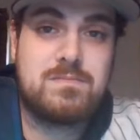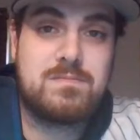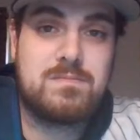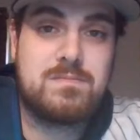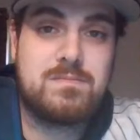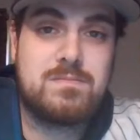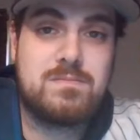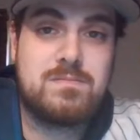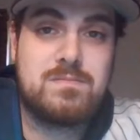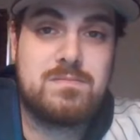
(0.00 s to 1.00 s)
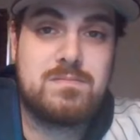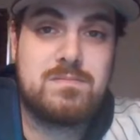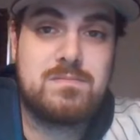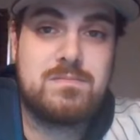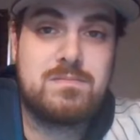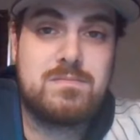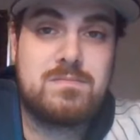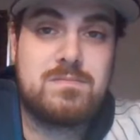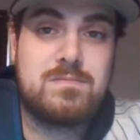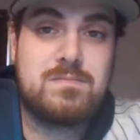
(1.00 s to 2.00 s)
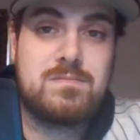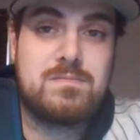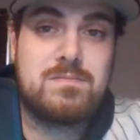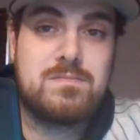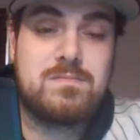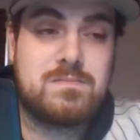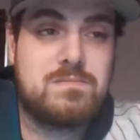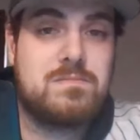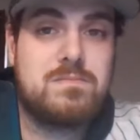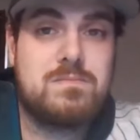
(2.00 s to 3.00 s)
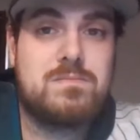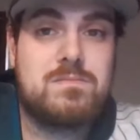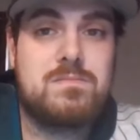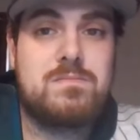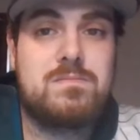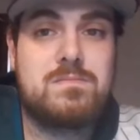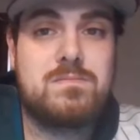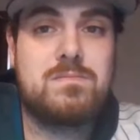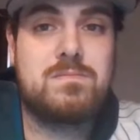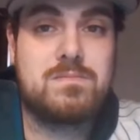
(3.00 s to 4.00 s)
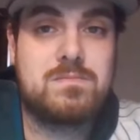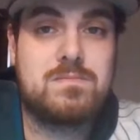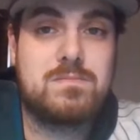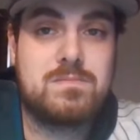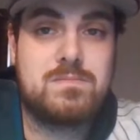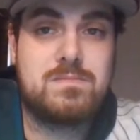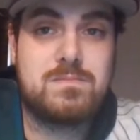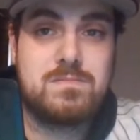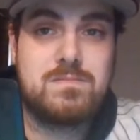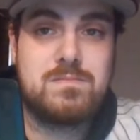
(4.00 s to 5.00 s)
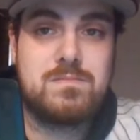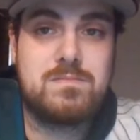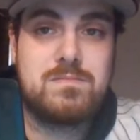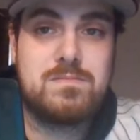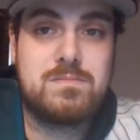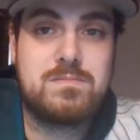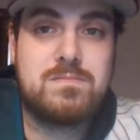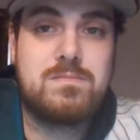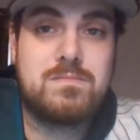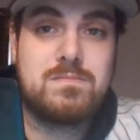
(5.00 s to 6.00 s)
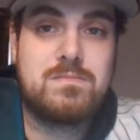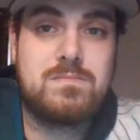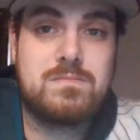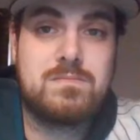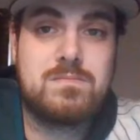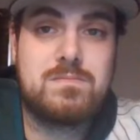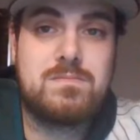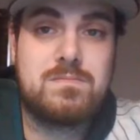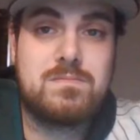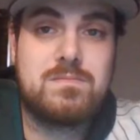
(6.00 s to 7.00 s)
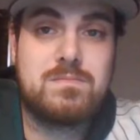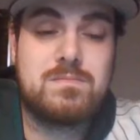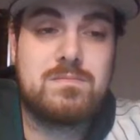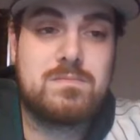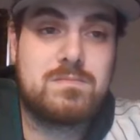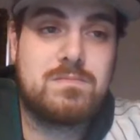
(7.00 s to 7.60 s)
(not speaking)